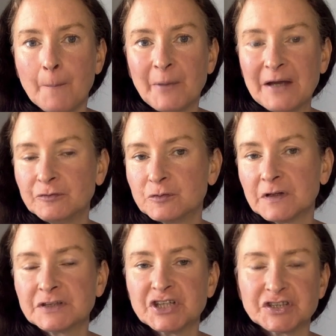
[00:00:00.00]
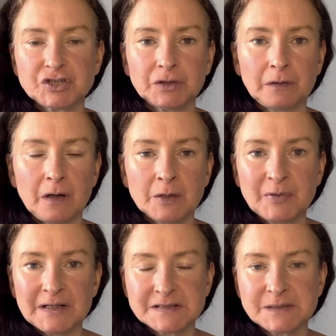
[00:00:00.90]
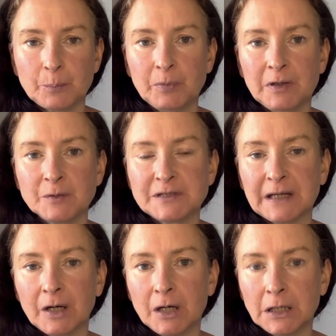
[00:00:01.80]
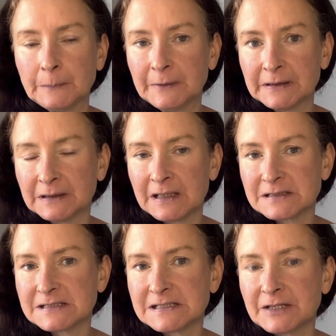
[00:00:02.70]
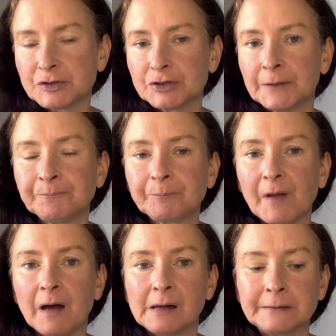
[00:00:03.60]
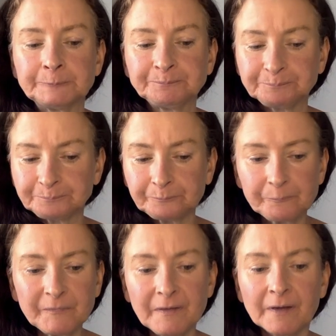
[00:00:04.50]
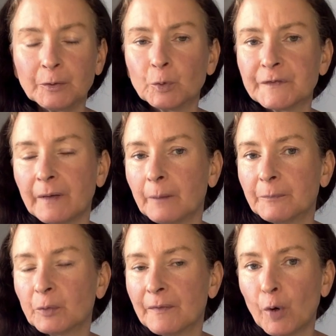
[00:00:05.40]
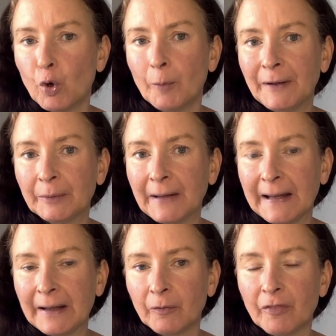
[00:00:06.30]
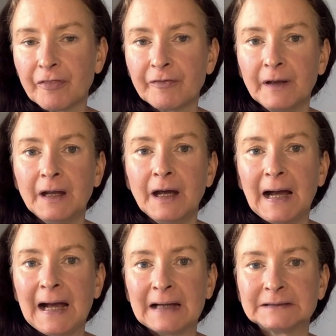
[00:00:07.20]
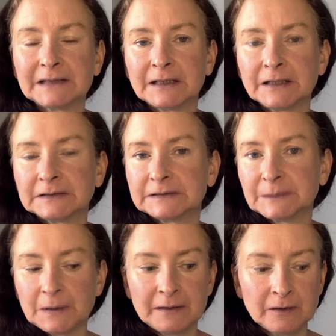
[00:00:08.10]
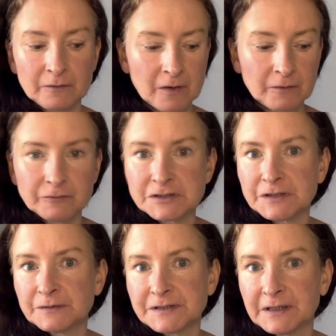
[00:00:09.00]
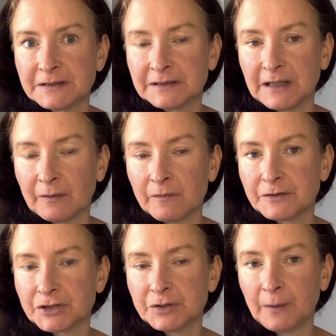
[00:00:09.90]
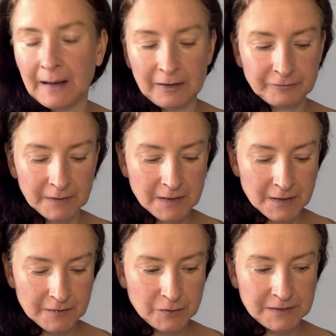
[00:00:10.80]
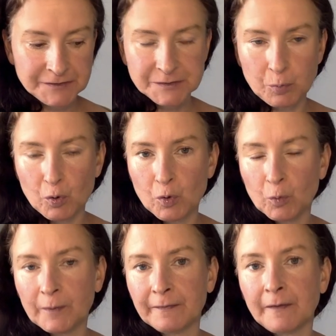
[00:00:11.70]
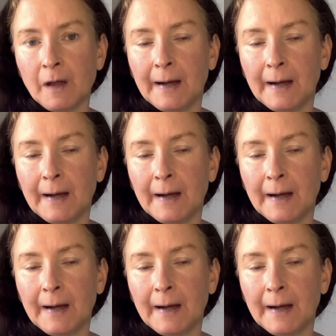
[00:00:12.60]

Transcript: painful digestion, IBS, bloating, heartburn, etc. I can also help you with hormone health and any other kind of associated health issue you have that you need support with,